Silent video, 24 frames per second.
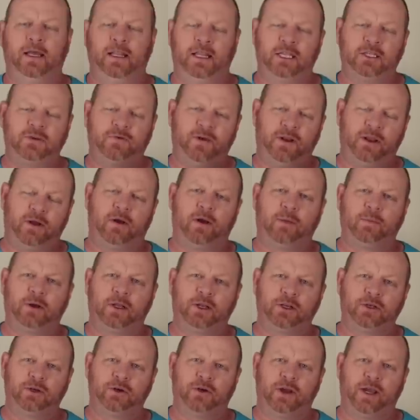In this video, I'm
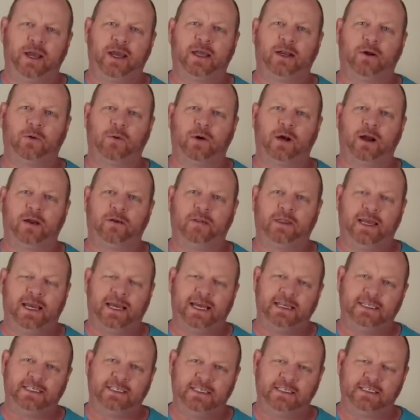going to show you how to wire the
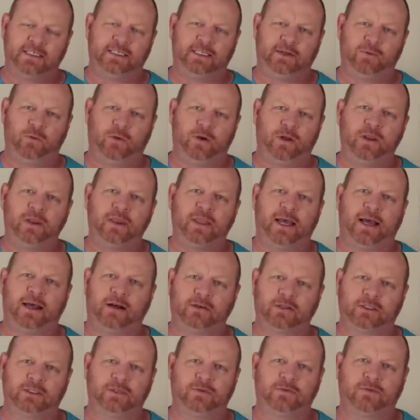I T C one
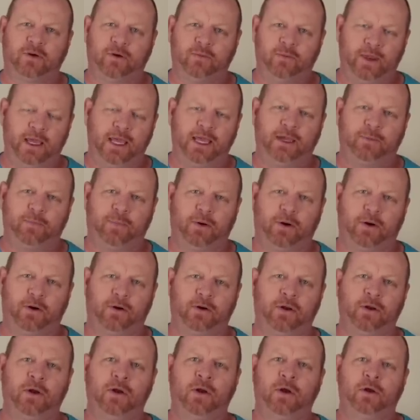thousand from
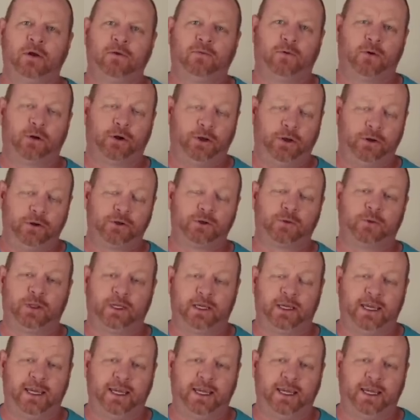Inkbird for use with the